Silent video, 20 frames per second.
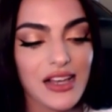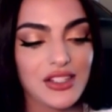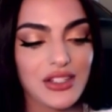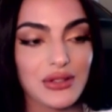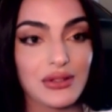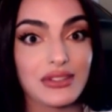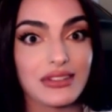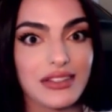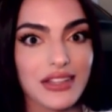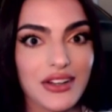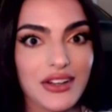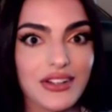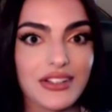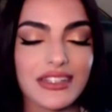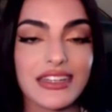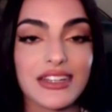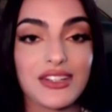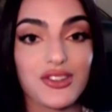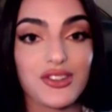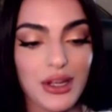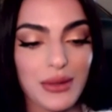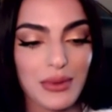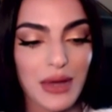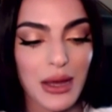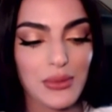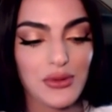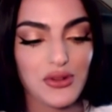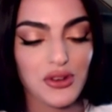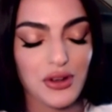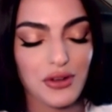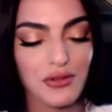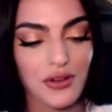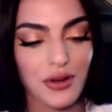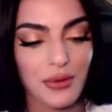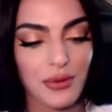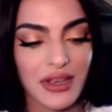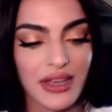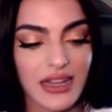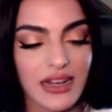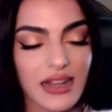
So it was literally a dream come true for me.